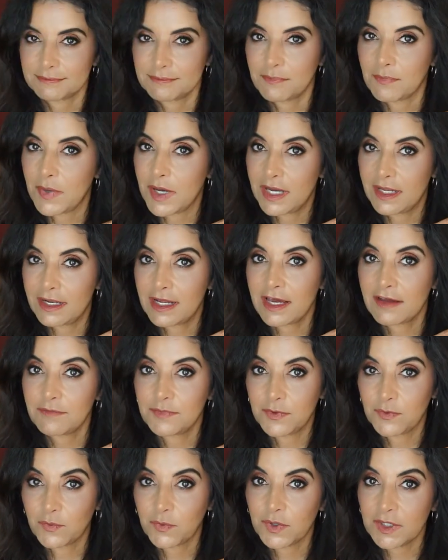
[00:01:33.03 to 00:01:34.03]
But I've
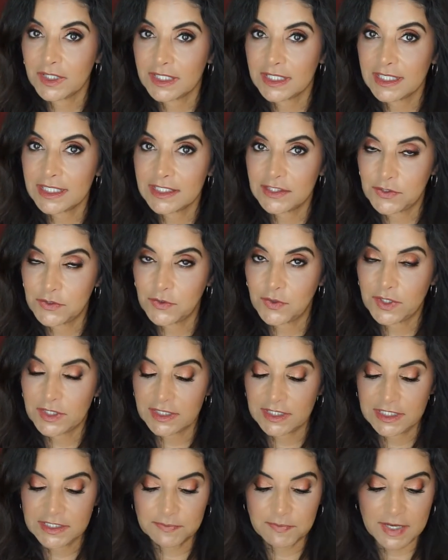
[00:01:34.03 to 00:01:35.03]
been really
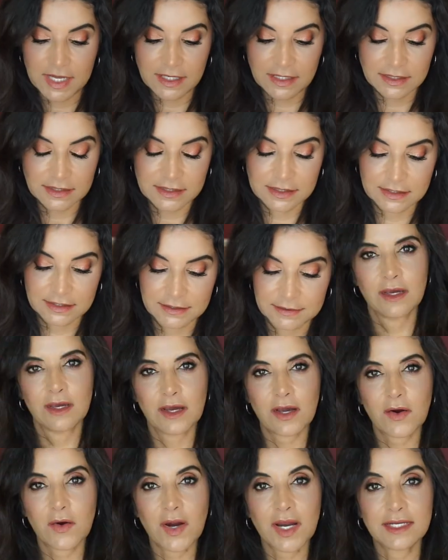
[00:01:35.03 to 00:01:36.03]
enjoying these palettes.
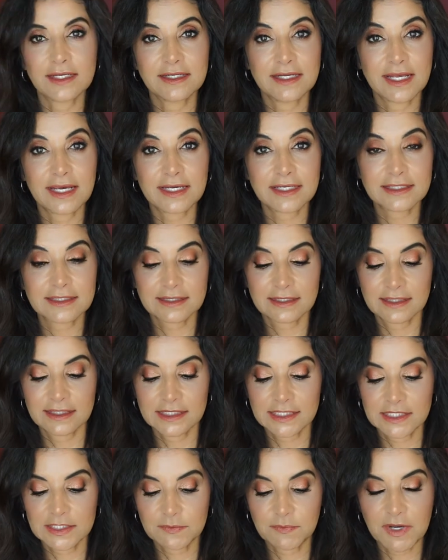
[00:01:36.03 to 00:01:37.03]
All right, next,
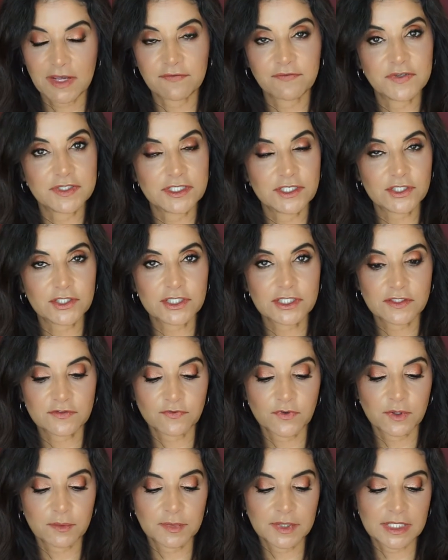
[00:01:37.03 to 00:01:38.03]
this is by Physicians
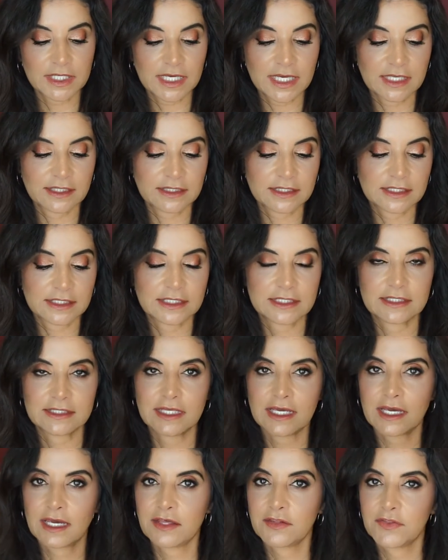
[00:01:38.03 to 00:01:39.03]
Formula, and this is
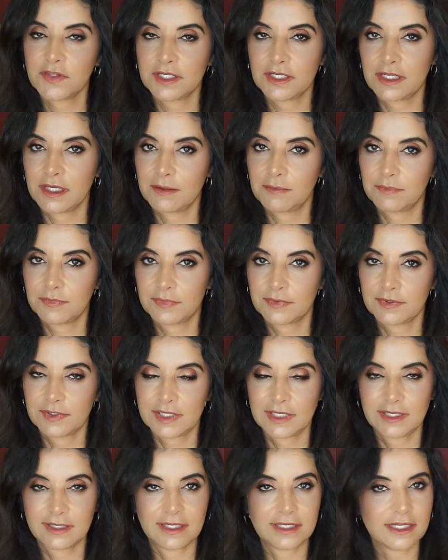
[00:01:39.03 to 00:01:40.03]
The Healthy Lip.
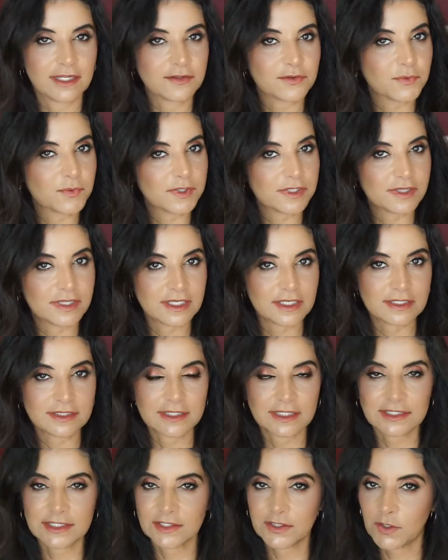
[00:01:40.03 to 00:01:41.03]
Another one of these
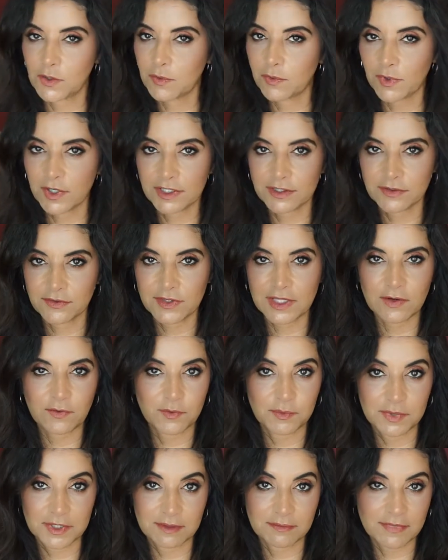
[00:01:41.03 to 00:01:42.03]
that's a no-brainer that
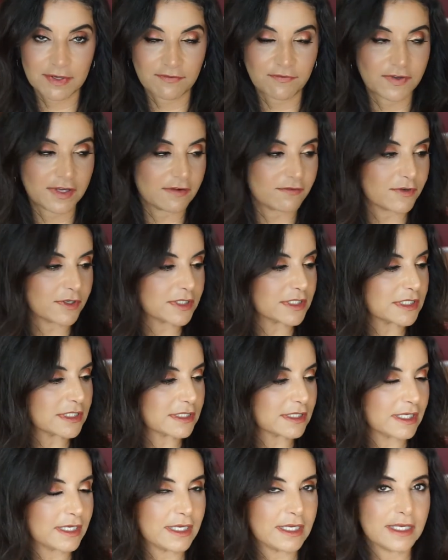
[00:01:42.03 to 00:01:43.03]
will be in my
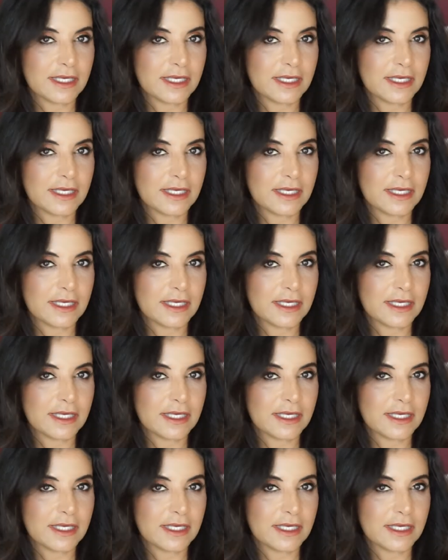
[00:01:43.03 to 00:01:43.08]
favorites.